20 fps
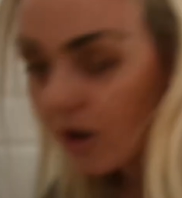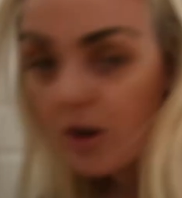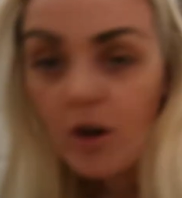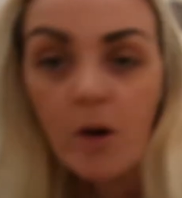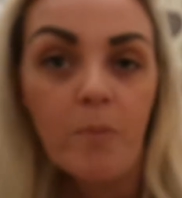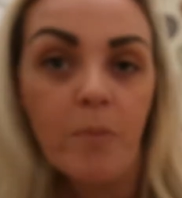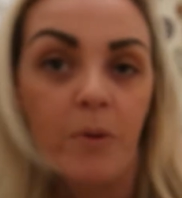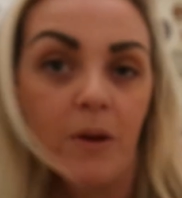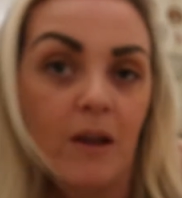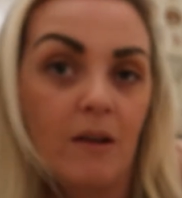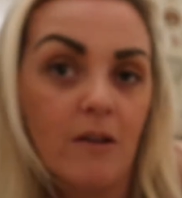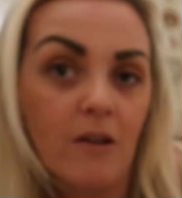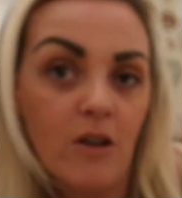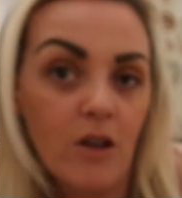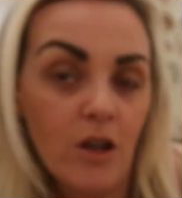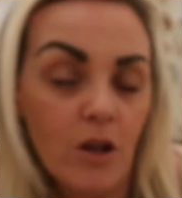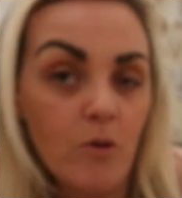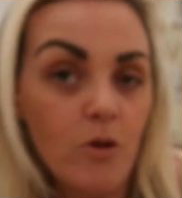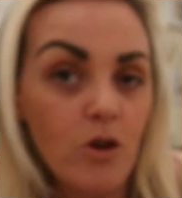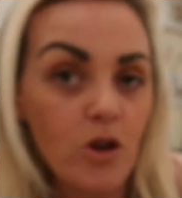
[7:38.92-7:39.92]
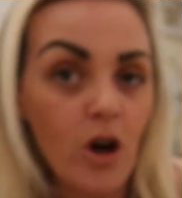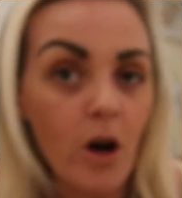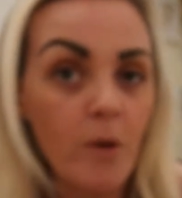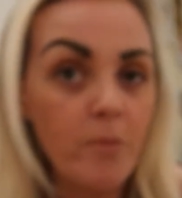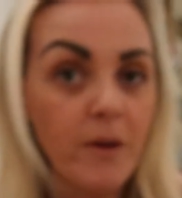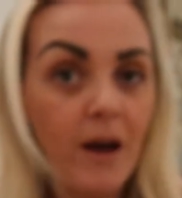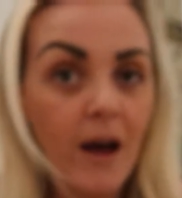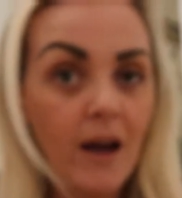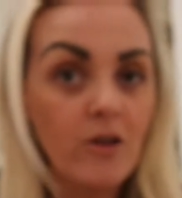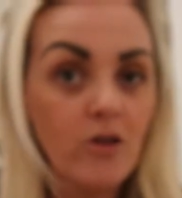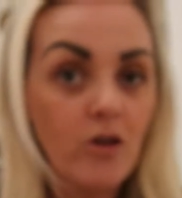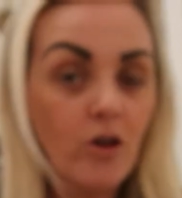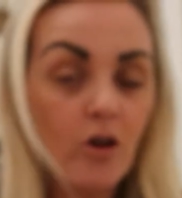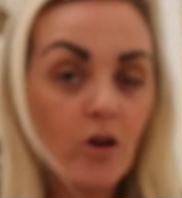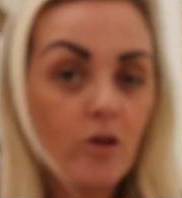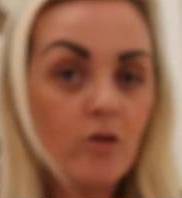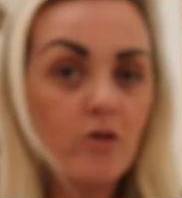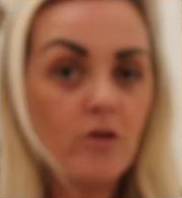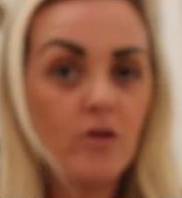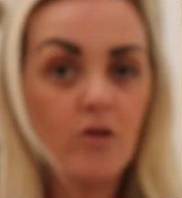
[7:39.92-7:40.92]
a completely new shop that I
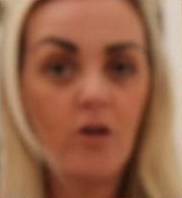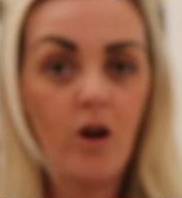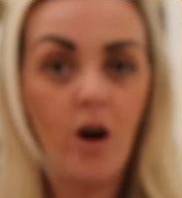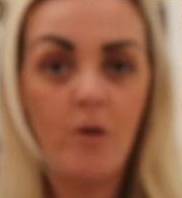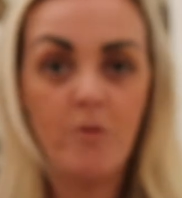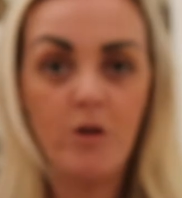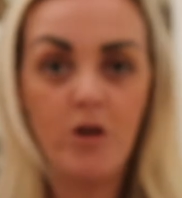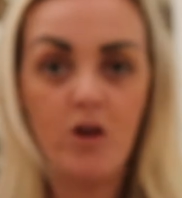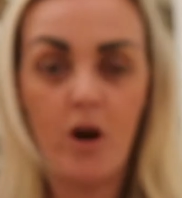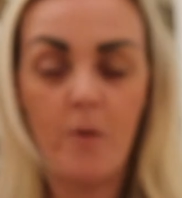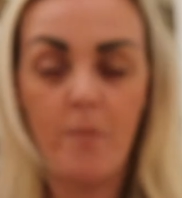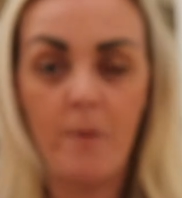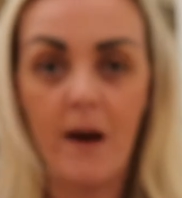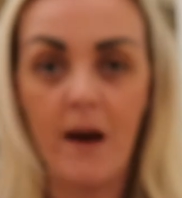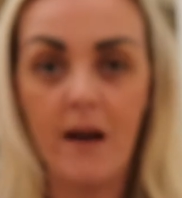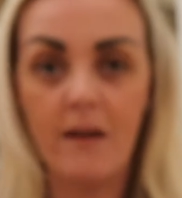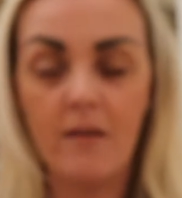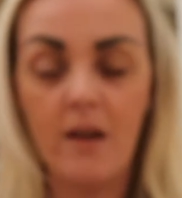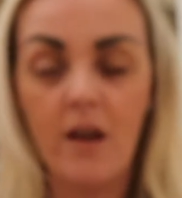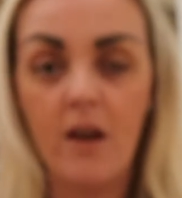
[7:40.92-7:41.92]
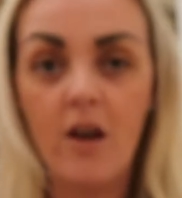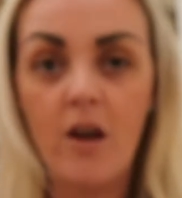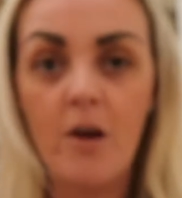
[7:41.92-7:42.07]
don't normally shop at,